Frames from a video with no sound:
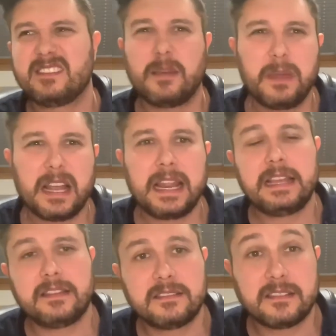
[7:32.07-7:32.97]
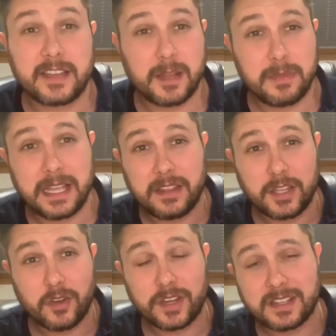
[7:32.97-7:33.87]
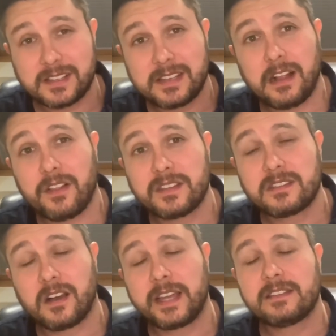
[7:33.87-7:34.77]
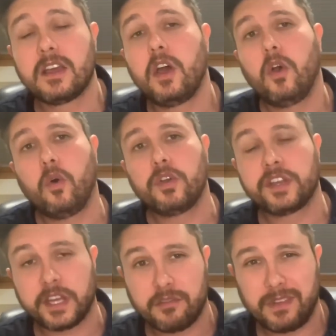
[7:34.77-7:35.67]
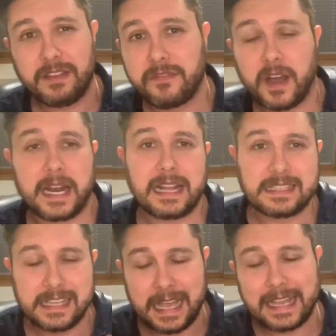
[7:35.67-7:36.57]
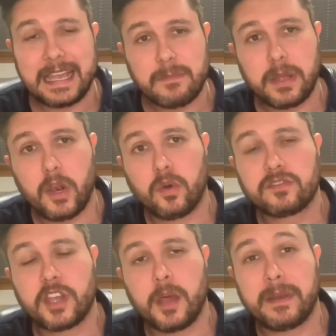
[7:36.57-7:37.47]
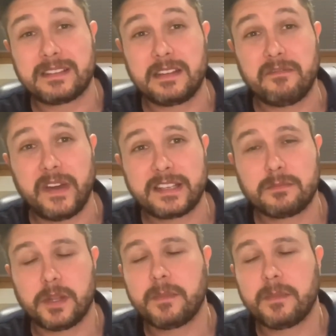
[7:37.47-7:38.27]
Typically, this is going to be that you're going to sell the site or you're going to refinance it and keep it long term as an investment.